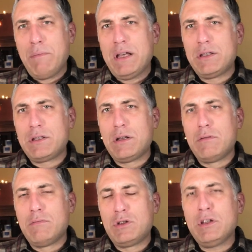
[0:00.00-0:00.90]
I must
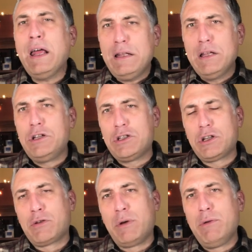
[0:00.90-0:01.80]
slightly
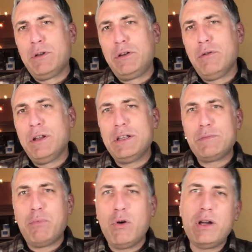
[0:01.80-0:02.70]
disagree with you on
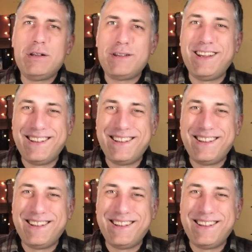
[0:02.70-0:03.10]
this point.